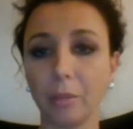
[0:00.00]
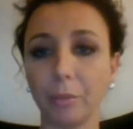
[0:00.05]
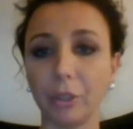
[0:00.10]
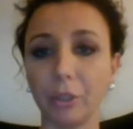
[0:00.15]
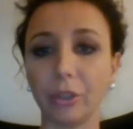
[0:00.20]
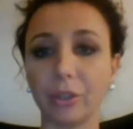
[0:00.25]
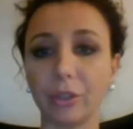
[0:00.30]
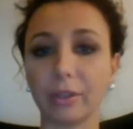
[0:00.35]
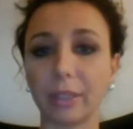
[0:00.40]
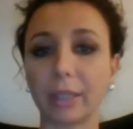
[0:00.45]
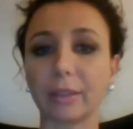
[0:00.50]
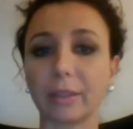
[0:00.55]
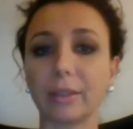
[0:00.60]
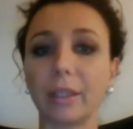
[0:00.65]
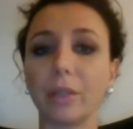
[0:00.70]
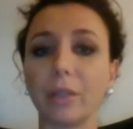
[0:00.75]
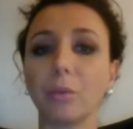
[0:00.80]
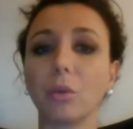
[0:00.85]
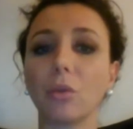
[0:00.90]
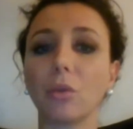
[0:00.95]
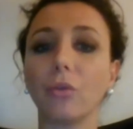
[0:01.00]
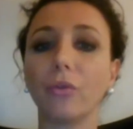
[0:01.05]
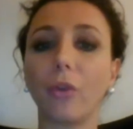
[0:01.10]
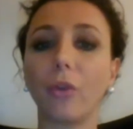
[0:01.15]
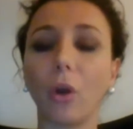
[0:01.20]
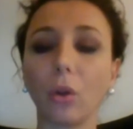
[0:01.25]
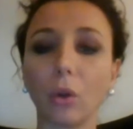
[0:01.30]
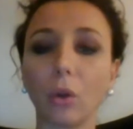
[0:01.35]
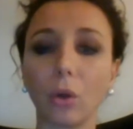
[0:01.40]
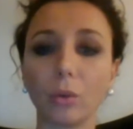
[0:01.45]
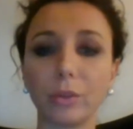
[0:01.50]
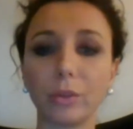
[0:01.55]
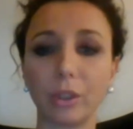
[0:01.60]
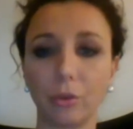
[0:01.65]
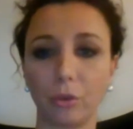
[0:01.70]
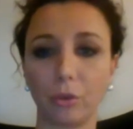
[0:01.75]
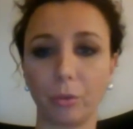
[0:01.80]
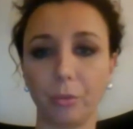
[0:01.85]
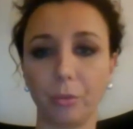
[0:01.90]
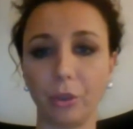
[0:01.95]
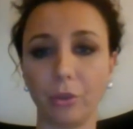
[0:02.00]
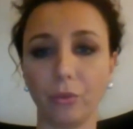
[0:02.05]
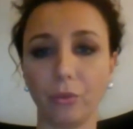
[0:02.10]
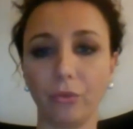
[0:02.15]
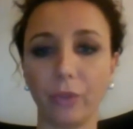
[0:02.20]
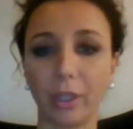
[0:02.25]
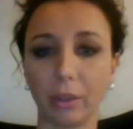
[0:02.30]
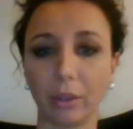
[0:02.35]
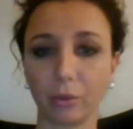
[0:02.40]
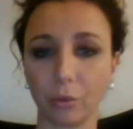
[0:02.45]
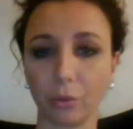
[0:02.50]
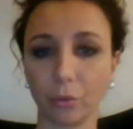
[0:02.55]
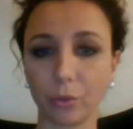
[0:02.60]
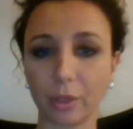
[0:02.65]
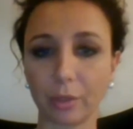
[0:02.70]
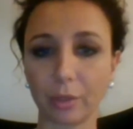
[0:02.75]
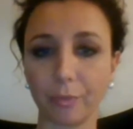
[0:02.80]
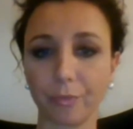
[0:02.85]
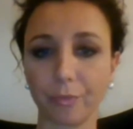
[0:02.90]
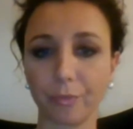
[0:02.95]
meaning that they will follow the European values.